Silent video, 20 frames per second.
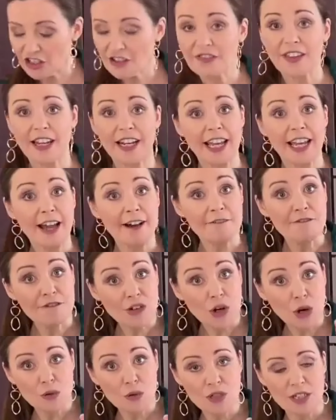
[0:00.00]
that I have
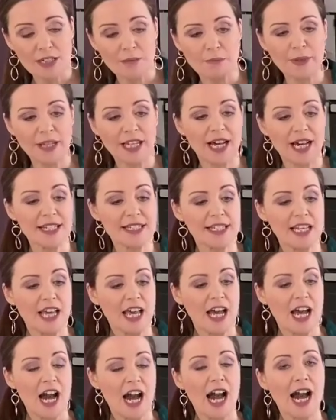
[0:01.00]
frozen because
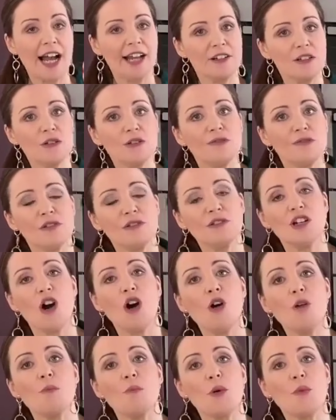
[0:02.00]
I don't know if you
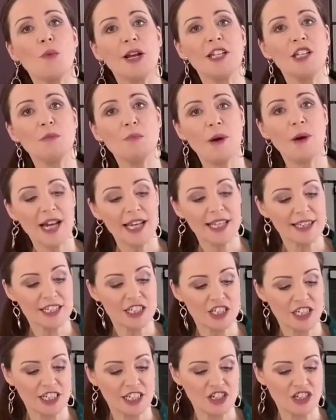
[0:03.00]
know, but when you buy the
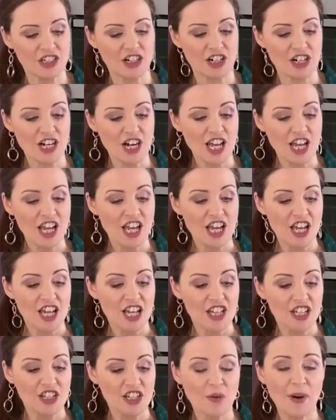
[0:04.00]
ginger,
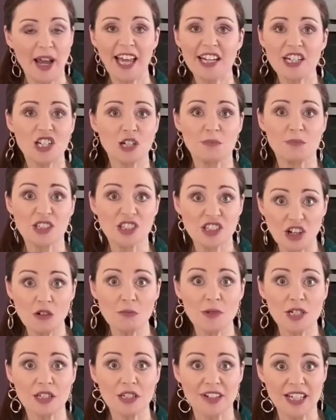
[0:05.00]
you end up with so
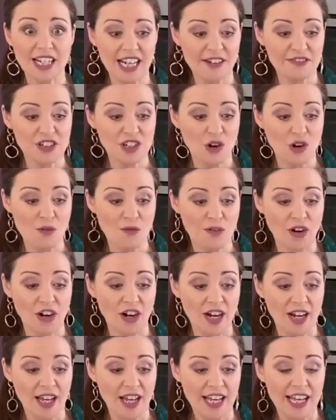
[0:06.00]
much of it left over.
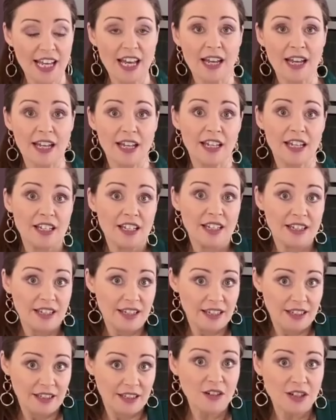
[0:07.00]

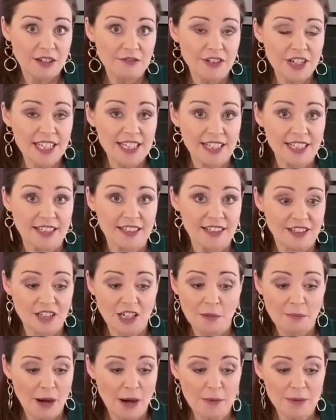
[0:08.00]
You can freeze it, you
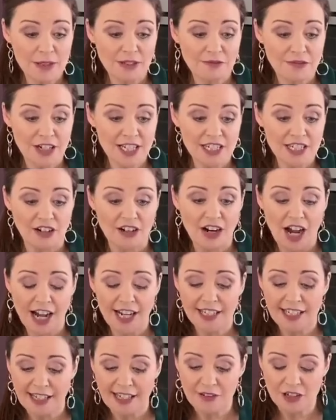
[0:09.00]
can pop it in the freezer. I
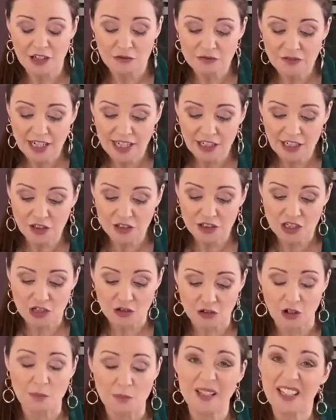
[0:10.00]
give it a really good
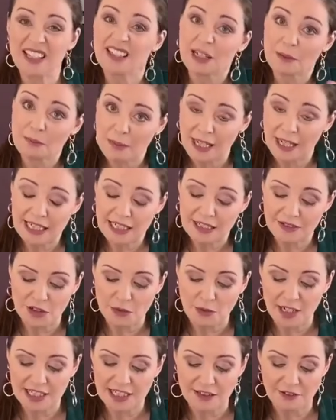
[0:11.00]
scrub. You can peel it if you
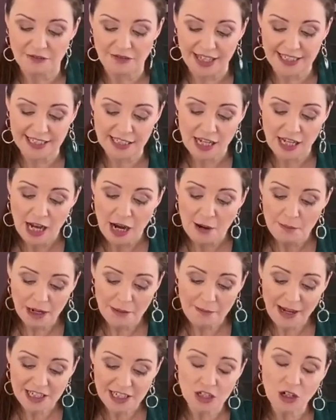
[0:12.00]
want in advance, but
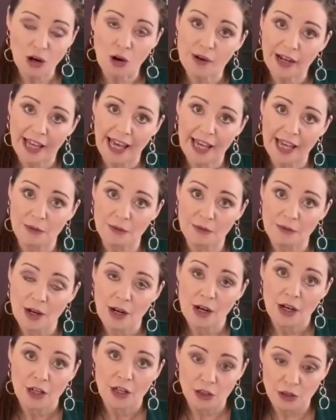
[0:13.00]
I'm actually okay
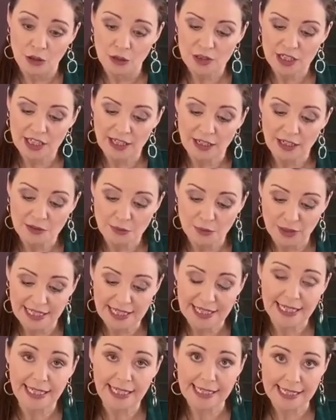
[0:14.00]
using it with the
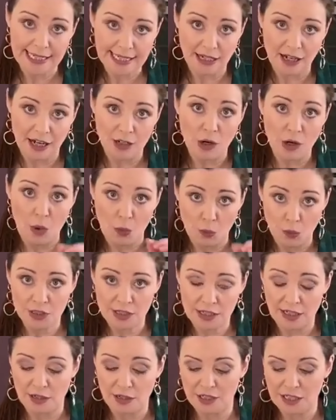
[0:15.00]
skin still on
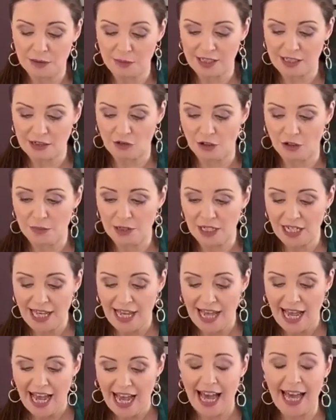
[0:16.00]
once I know it's been scrubbed,
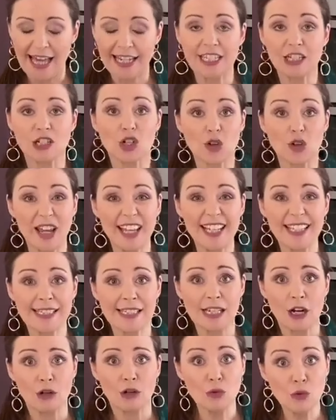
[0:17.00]
and it grates
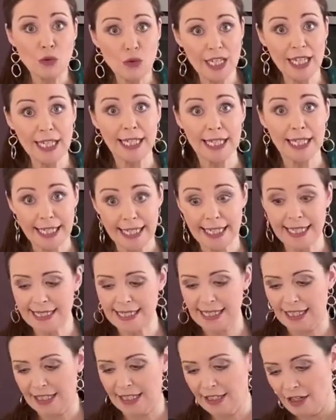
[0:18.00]
really
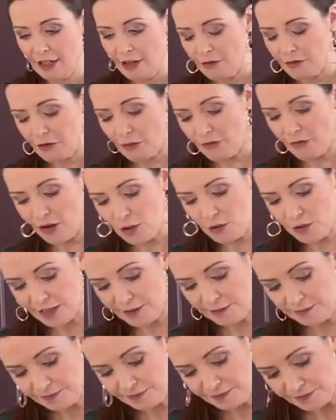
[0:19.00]
easily from frozen.